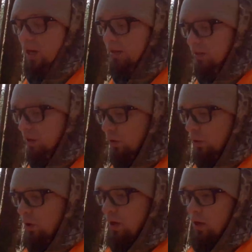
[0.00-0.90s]
And
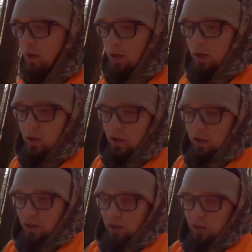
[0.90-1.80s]
so
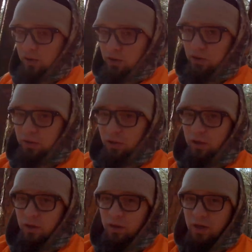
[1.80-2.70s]
this is
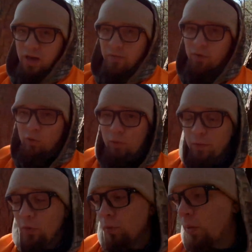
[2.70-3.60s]
kind of an
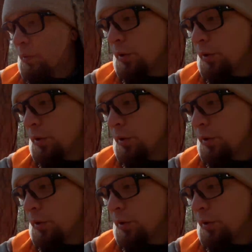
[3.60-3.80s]
overview of what